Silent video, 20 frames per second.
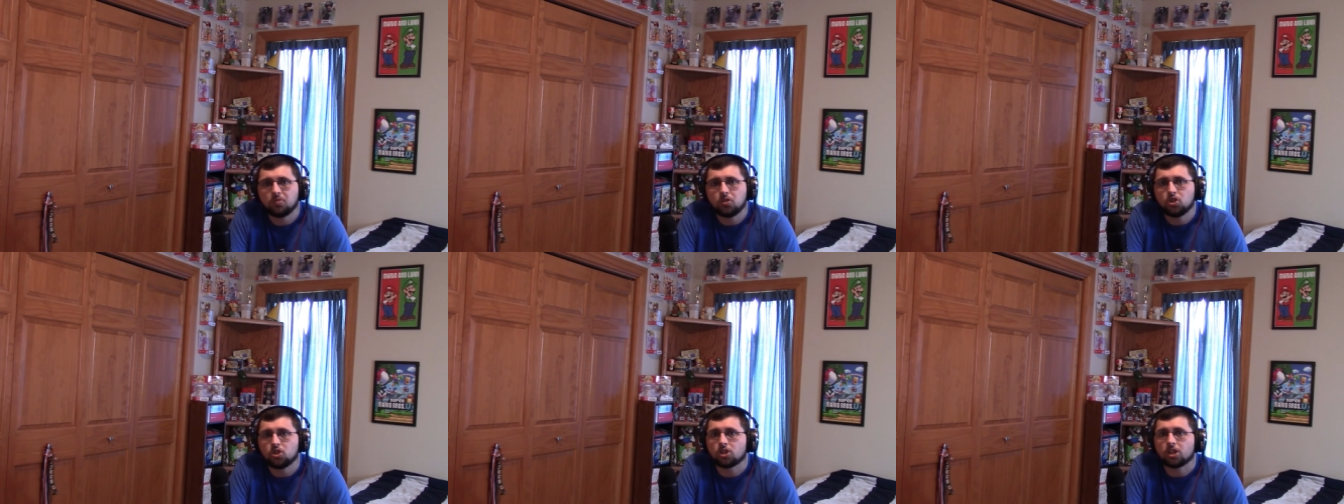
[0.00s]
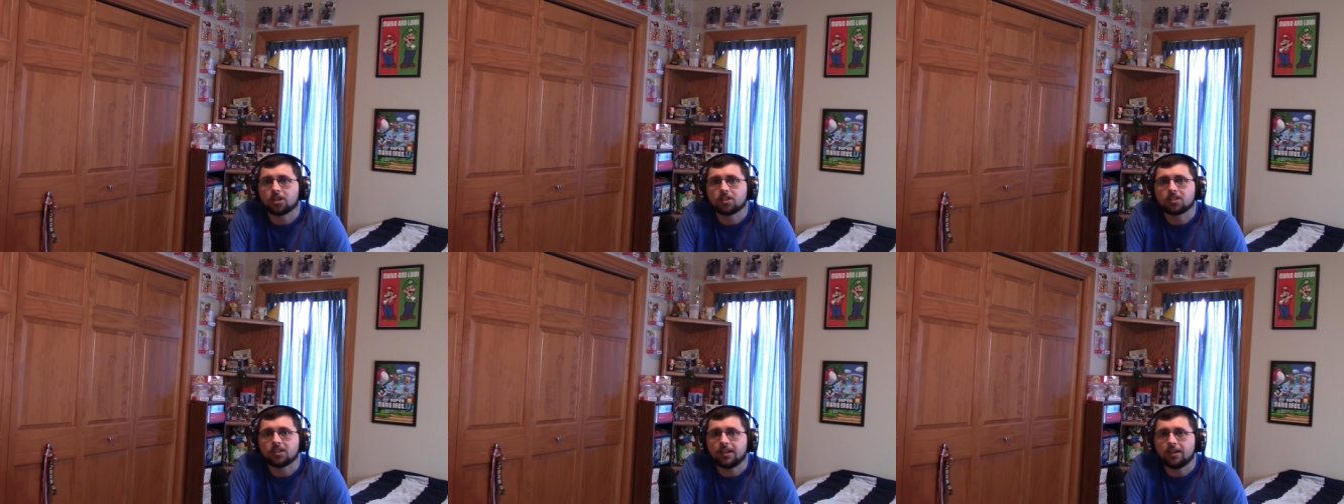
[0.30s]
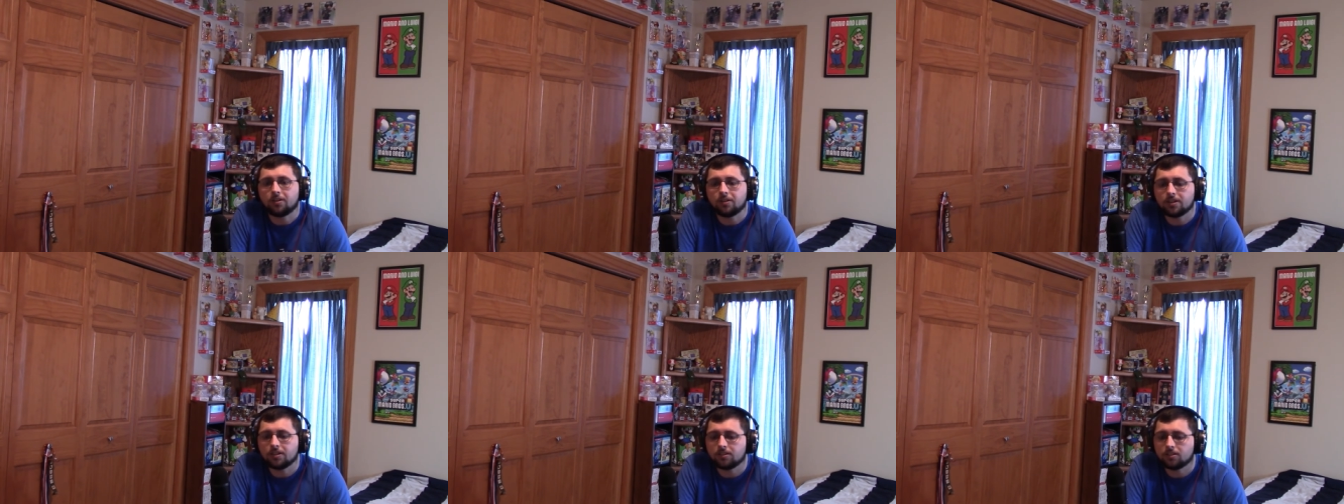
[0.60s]
starts
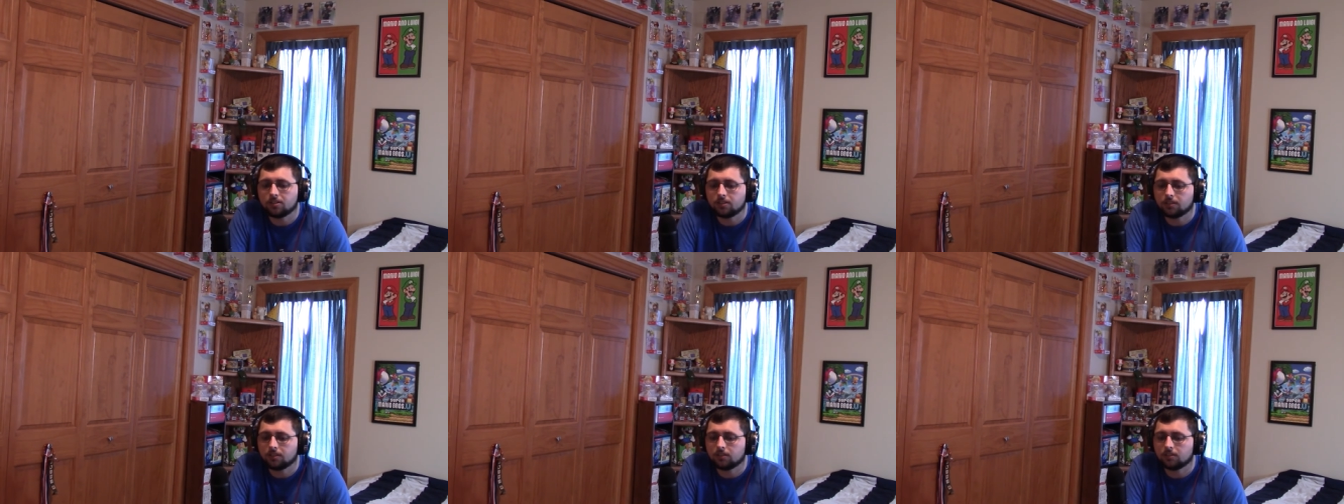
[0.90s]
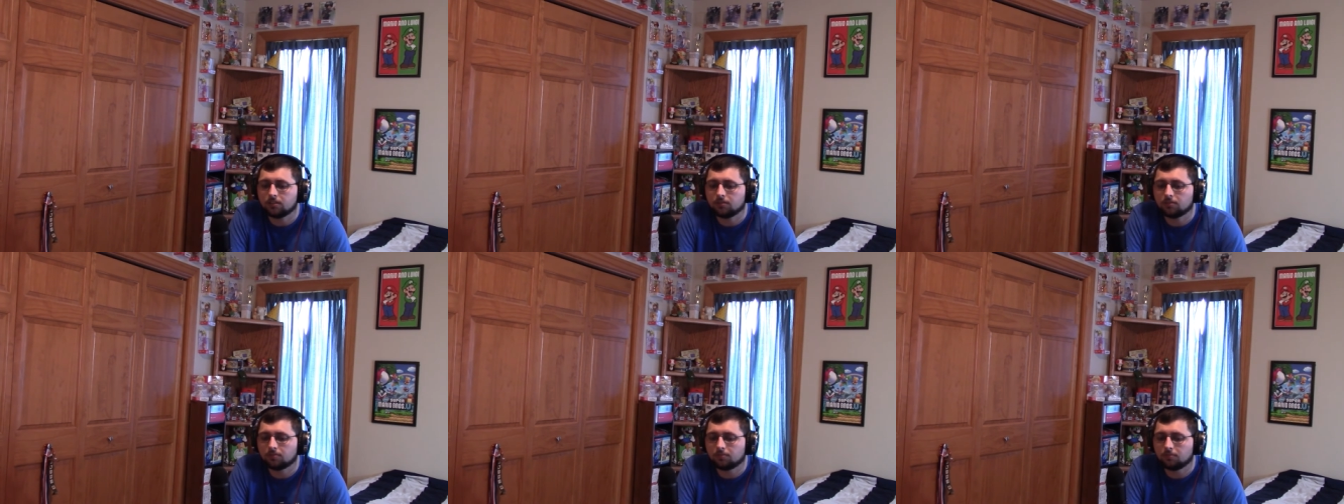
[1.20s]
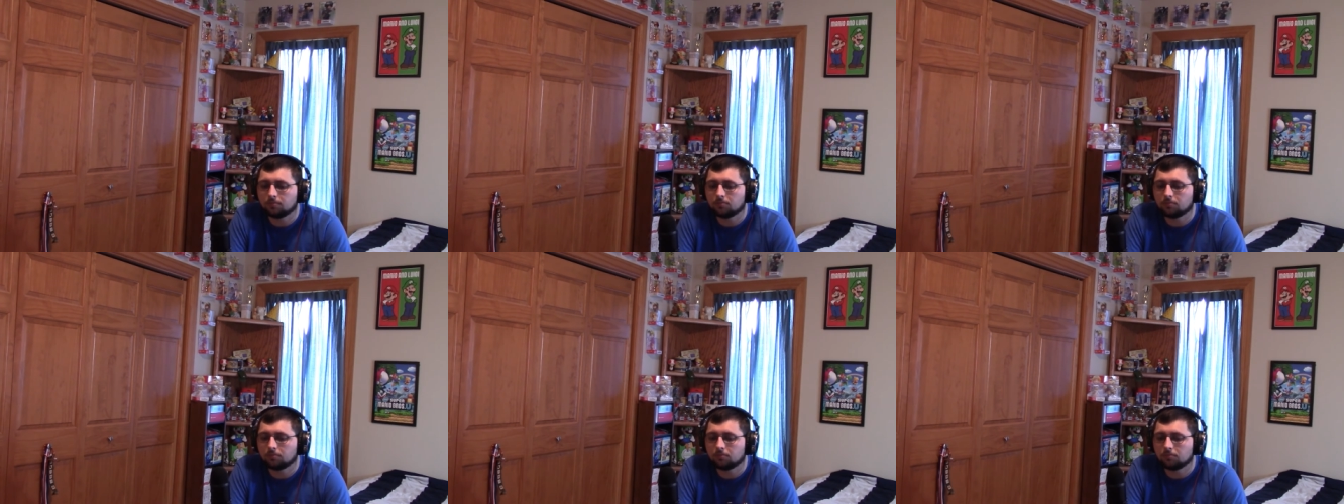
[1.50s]
out as the
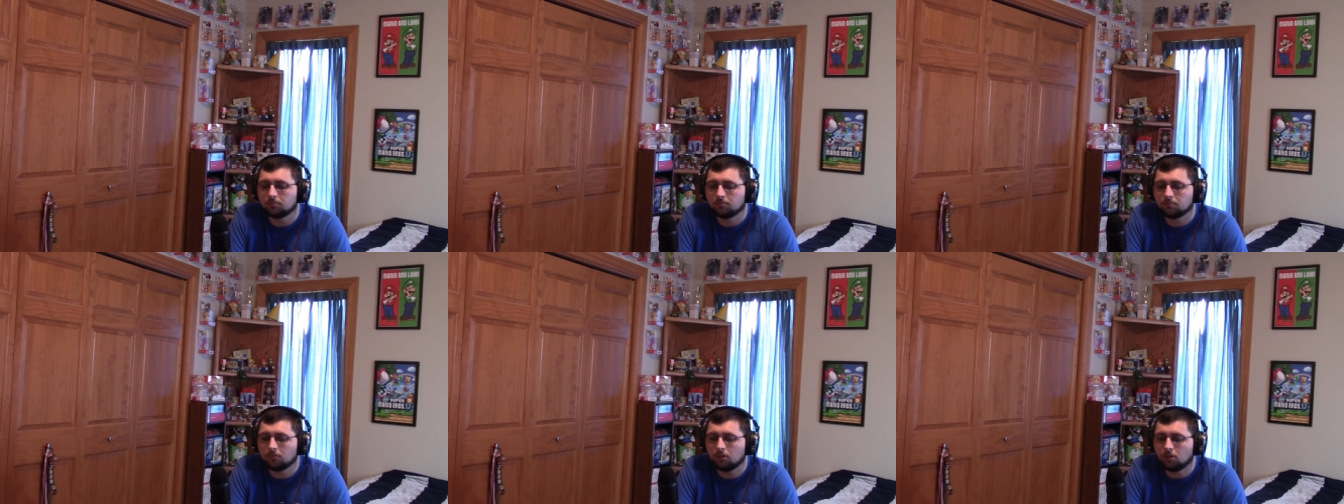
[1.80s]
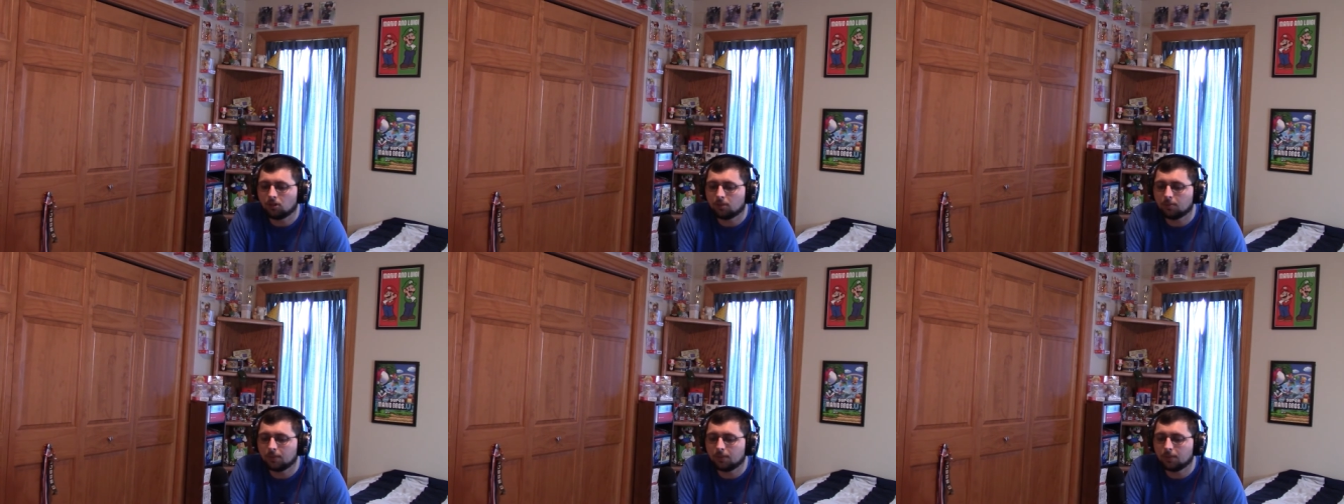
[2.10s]
normal